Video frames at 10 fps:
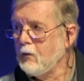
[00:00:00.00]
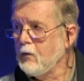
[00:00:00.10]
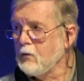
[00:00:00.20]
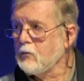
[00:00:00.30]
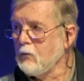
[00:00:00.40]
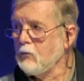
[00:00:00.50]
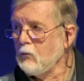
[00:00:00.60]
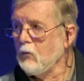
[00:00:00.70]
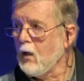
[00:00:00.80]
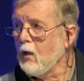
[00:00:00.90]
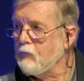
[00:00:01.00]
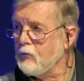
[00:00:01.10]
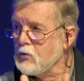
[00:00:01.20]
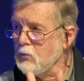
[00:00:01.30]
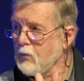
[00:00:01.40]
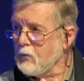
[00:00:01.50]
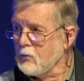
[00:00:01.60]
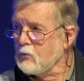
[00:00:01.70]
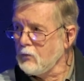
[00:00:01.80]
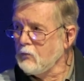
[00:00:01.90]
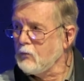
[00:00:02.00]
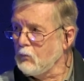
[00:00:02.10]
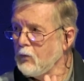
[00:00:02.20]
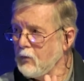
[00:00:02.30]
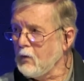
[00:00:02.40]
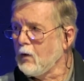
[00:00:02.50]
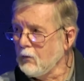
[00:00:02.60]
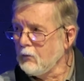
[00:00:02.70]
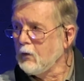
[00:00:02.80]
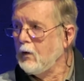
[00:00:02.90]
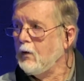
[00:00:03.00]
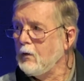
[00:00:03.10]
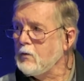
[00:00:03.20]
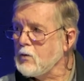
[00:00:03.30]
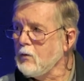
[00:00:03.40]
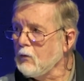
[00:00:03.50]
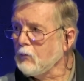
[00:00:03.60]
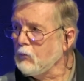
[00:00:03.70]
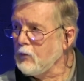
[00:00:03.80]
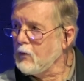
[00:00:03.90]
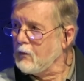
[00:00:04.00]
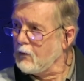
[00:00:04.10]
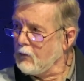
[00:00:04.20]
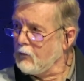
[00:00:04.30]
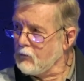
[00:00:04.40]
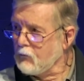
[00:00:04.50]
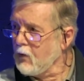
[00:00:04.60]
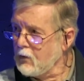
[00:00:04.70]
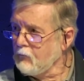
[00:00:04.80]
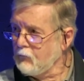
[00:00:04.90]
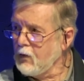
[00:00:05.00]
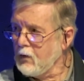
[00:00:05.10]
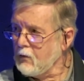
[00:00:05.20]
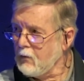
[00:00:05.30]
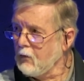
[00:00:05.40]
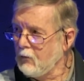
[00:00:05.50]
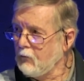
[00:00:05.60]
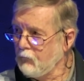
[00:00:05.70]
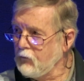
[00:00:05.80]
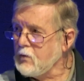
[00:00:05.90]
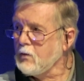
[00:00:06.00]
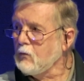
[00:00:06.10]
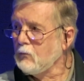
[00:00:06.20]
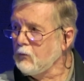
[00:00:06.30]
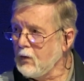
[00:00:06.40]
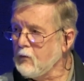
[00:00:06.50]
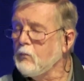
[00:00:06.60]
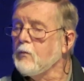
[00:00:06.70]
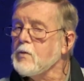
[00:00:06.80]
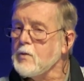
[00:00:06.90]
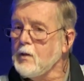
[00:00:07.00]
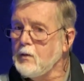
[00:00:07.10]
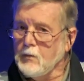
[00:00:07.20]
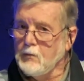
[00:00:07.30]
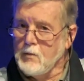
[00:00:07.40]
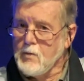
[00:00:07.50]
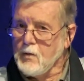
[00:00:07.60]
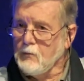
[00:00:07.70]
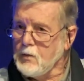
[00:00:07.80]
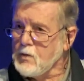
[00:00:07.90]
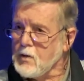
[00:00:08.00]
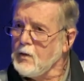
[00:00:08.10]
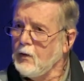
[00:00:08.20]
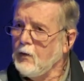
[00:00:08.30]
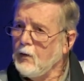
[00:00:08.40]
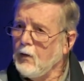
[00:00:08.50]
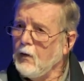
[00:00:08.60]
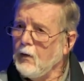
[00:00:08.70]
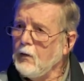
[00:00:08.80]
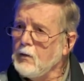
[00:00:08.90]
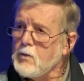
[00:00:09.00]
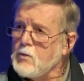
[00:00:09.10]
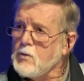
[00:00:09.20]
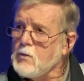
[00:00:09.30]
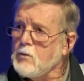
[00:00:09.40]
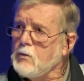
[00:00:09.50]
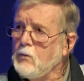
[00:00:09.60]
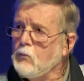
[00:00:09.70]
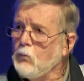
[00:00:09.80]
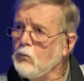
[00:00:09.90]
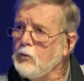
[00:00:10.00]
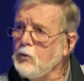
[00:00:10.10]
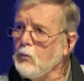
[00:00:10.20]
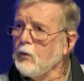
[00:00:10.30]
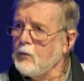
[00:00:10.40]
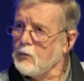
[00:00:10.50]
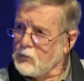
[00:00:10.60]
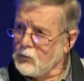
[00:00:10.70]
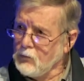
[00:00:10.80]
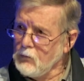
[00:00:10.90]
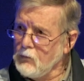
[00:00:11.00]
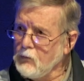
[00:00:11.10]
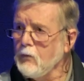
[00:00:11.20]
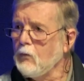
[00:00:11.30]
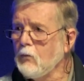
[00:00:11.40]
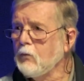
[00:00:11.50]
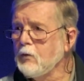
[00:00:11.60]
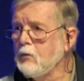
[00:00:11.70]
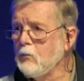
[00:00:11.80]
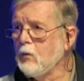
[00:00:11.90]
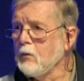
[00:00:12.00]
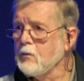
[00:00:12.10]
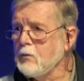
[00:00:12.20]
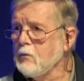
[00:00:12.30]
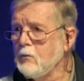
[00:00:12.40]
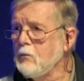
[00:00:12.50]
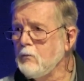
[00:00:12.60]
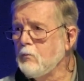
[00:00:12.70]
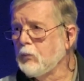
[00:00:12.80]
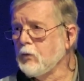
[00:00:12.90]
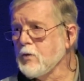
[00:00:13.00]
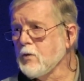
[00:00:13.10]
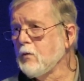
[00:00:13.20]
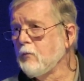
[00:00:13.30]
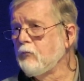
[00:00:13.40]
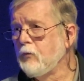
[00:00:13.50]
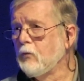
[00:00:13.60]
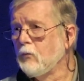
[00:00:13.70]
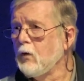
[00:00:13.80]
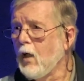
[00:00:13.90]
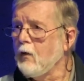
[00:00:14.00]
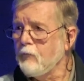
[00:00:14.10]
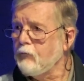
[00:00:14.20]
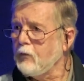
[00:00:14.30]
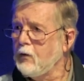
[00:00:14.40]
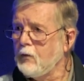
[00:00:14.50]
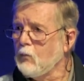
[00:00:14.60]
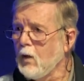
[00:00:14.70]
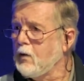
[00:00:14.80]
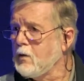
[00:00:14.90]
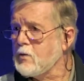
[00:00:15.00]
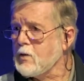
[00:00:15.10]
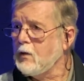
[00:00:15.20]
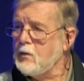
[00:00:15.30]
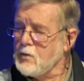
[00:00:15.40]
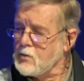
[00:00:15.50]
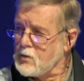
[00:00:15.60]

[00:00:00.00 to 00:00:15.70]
The eternal life is with the truth, with God. It's not with the threat of death, physical death with Satan. So It's, do you want the truth or do you want to preserve your life in the way that Satan